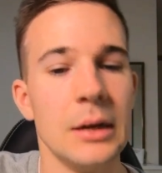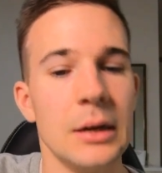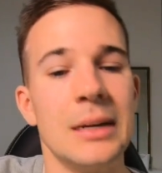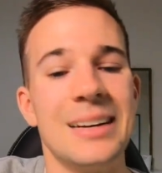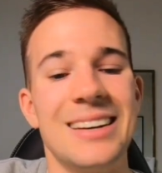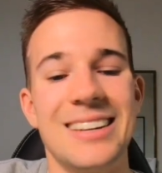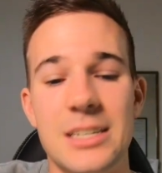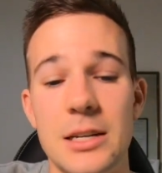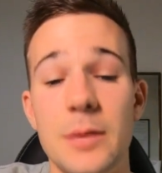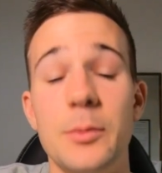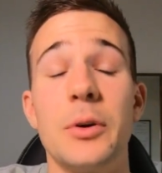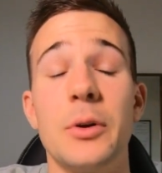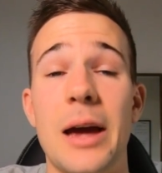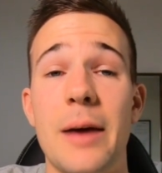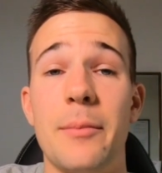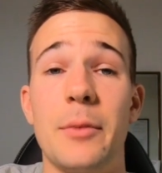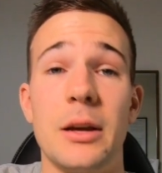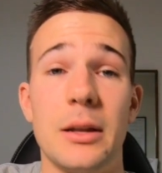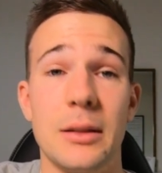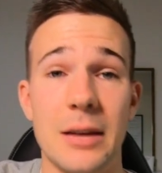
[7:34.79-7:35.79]
is typically
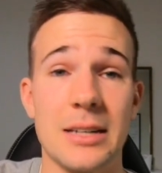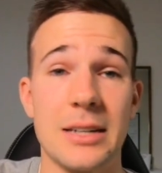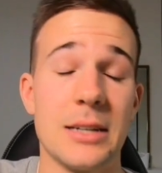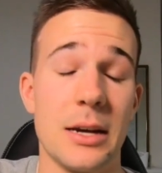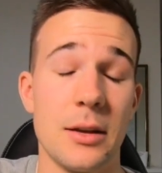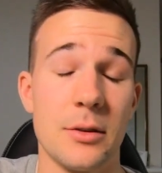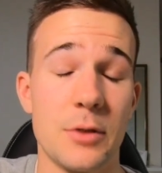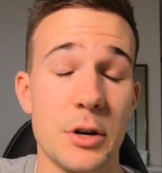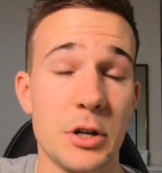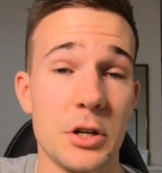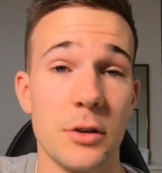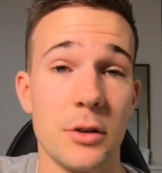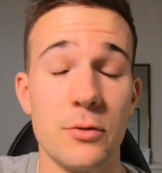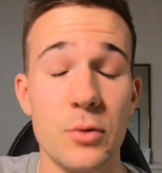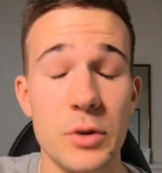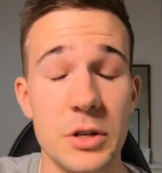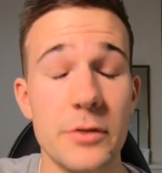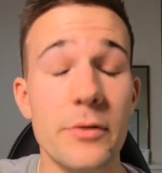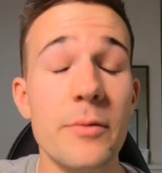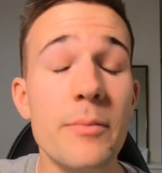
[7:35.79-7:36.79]
happening at lactate threshold,
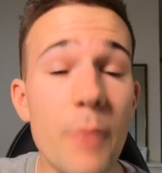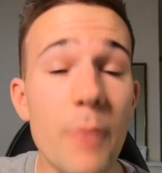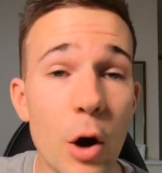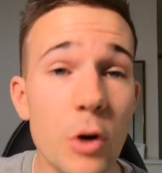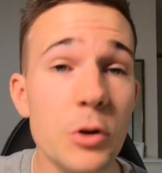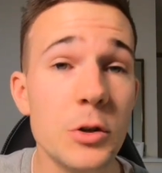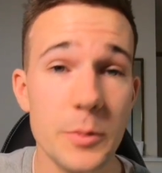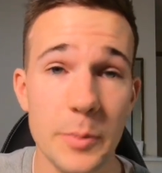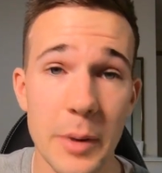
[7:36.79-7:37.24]
which for most